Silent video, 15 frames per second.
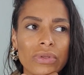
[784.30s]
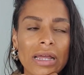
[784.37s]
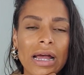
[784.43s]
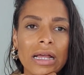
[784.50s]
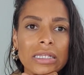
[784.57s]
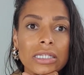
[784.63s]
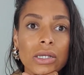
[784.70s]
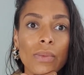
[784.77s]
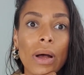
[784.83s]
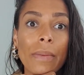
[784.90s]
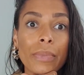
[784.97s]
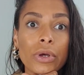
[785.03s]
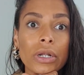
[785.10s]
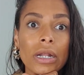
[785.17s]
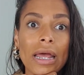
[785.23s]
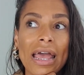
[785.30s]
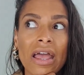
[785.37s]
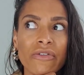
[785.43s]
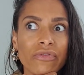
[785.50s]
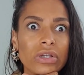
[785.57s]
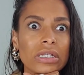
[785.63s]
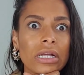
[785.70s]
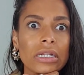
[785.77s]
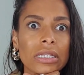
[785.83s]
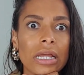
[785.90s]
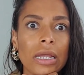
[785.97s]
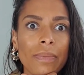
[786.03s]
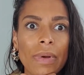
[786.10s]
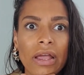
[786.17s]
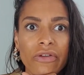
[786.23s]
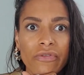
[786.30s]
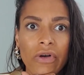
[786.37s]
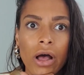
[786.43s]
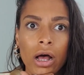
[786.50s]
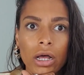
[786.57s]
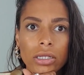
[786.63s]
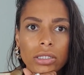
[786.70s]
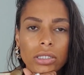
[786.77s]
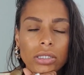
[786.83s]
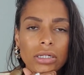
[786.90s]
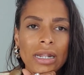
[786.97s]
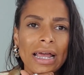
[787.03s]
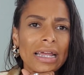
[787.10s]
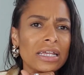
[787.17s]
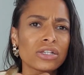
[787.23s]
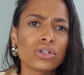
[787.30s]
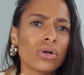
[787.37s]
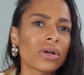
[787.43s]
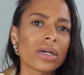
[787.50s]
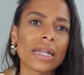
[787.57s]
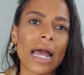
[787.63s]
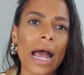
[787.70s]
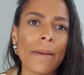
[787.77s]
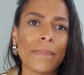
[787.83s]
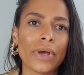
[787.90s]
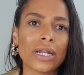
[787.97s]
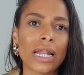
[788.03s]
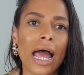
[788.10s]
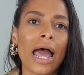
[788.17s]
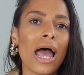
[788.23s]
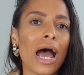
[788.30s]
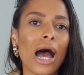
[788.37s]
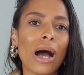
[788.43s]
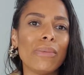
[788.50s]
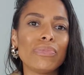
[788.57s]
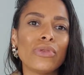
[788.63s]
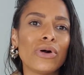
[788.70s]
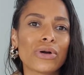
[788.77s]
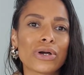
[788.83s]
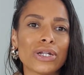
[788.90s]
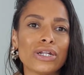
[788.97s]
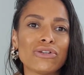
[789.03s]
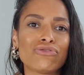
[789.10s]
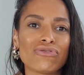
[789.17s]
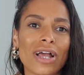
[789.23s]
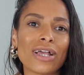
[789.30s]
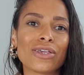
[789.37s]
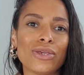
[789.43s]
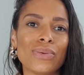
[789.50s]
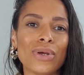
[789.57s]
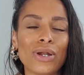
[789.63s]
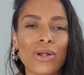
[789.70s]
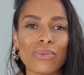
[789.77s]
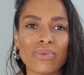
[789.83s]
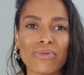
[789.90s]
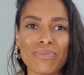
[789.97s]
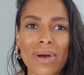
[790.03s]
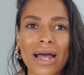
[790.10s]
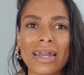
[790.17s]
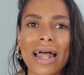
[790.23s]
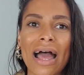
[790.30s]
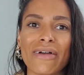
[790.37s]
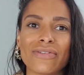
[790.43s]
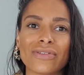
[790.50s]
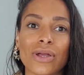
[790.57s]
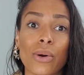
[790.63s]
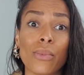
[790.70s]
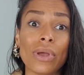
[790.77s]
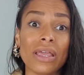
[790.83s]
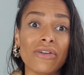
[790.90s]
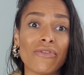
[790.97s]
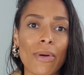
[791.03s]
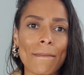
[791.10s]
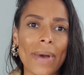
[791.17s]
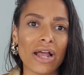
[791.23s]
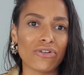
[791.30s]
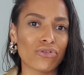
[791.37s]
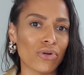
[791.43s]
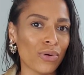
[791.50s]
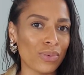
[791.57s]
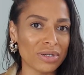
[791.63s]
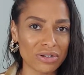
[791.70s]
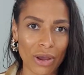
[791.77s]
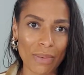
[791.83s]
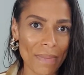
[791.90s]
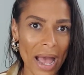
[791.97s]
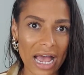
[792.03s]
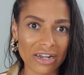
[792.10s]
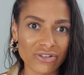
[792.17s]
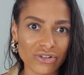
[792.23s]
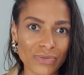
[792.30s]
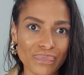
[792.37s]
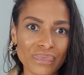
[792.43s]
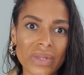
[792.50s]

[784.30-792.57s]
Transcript: that, so I'm going to every Sunday pay for us. Like, it's not going to happen. I'm not going to drag you along with my lifestyle. We either match or we don't match.